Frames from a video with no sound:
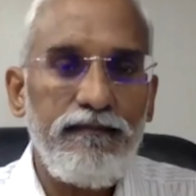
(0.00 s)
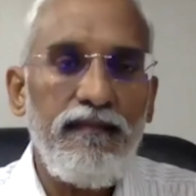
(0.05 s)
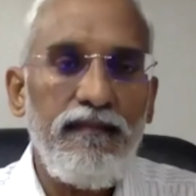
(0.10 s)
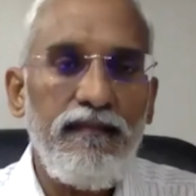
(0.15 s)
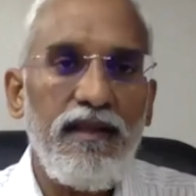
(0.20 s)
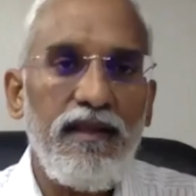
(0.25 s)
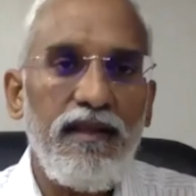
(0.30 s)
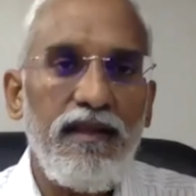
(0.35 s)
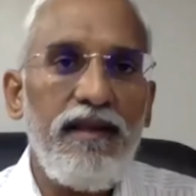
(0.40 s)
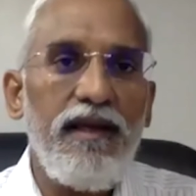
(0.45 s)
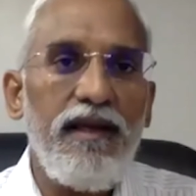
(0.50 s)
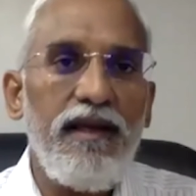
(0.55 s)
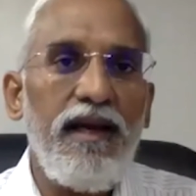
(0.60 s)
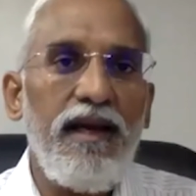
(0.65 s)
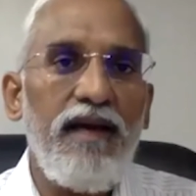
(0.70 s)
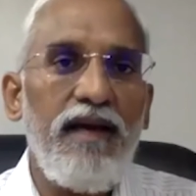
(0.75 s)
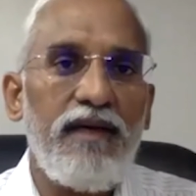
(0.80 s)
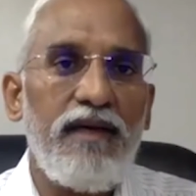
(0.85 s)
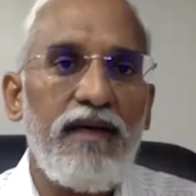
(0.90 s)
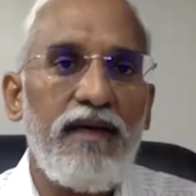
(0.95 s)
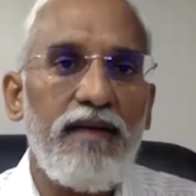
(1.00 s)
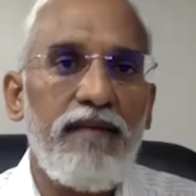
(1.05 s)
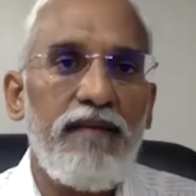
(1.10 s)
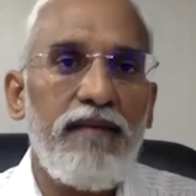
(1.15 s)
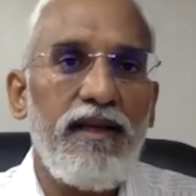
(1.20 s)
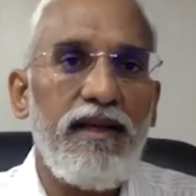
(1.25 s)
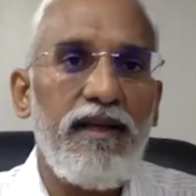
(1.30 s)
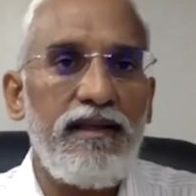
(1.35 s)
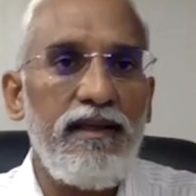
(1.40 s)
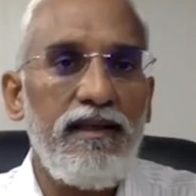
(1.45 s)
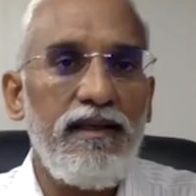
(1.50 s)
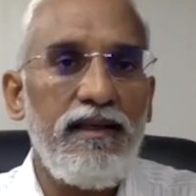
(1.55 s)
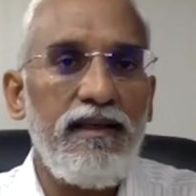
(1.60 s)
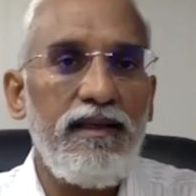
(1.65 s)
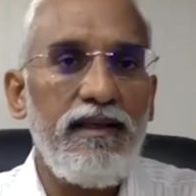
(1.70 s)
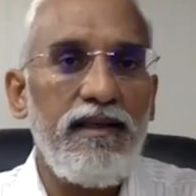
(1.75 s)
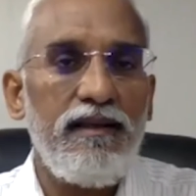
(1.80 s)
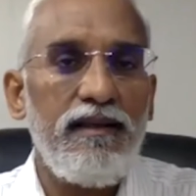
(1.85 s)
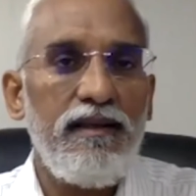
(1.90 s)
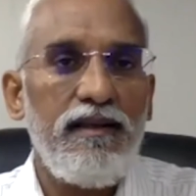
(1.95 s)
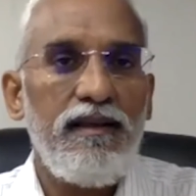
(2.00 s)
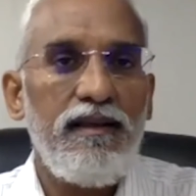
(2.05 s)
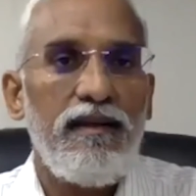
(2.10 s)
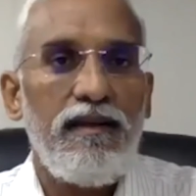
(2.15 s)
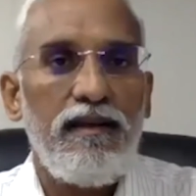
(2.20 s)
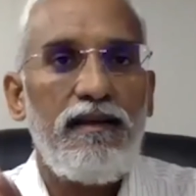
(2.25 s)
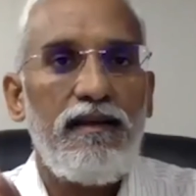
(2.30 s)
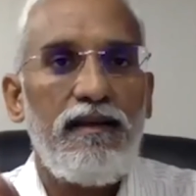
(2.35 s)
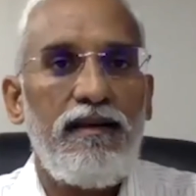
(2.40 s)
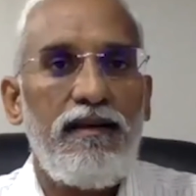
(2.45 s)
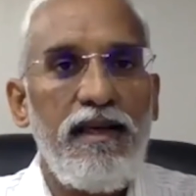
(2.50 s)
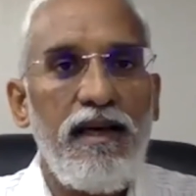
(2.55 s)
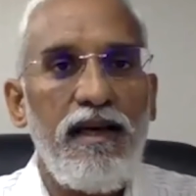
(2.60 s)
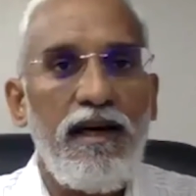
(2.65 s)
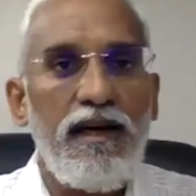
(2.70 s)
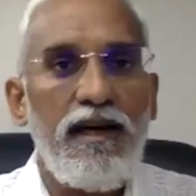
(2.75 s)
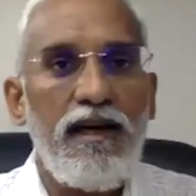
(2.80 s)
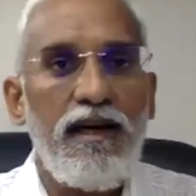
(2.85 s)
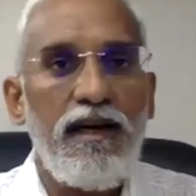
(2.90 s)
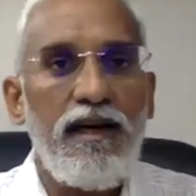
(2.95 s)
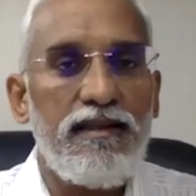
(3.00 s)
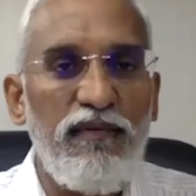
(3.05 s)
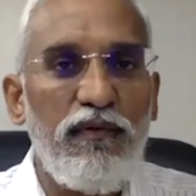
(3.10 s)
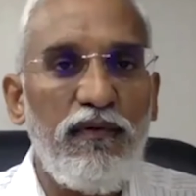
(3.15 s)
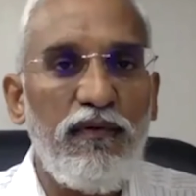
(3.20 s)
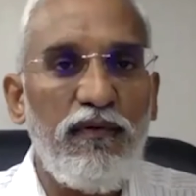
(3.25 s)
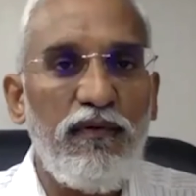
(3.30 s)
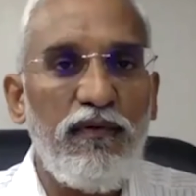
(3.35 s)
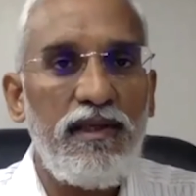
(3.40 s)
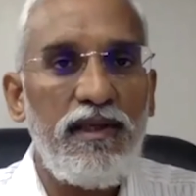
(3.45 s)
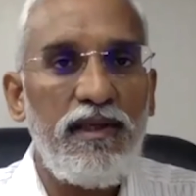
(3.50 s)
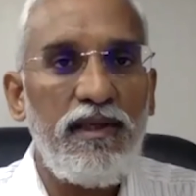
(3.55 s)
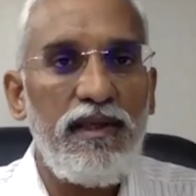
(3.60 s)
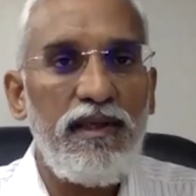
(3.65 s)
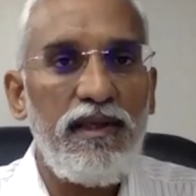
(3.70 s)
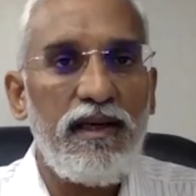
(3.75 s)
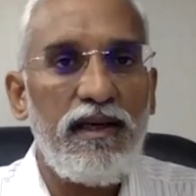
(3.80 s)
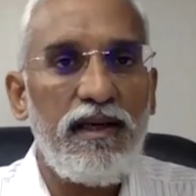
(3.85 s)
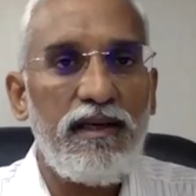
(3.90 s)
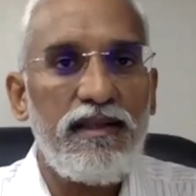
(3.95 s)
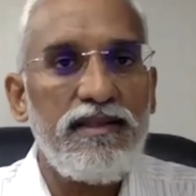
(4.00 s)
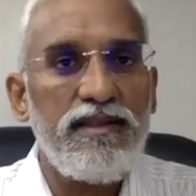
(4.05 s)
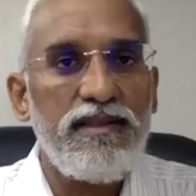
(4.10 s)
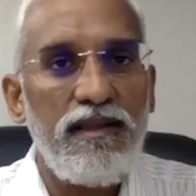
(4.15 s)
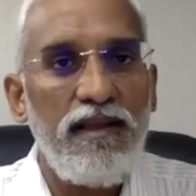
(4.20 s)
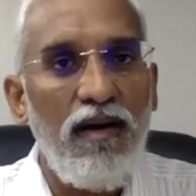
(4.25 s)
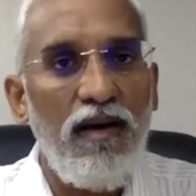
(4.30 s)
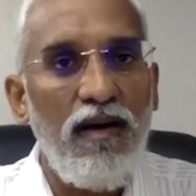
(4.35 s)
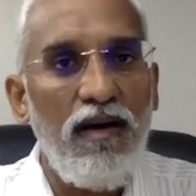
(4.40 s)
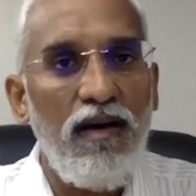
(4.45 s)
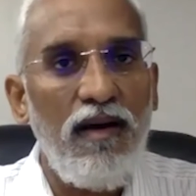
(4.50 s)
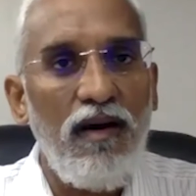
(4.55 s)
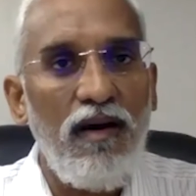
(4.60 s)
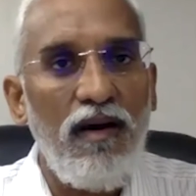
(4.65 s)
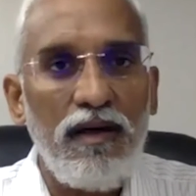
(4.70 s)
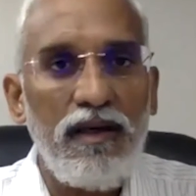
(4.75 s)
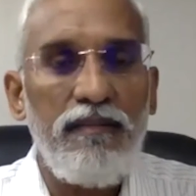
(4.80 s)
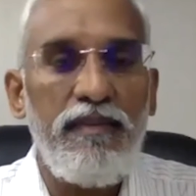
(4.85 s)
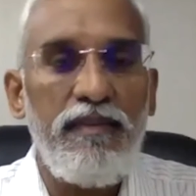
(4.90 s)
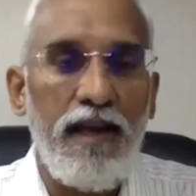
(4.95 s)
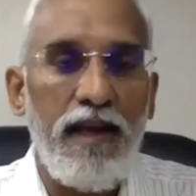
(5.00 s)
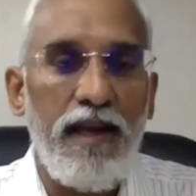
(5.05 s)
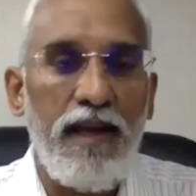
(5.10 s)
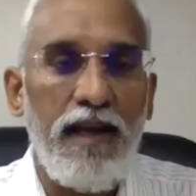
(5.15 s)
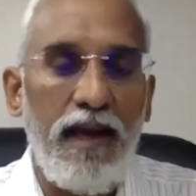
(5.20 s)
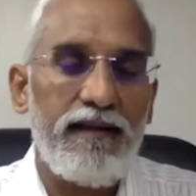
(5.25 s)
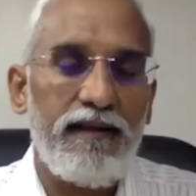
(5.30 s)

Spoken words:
they have a remedy under the DRTs, before the DRTs under the RDB Act.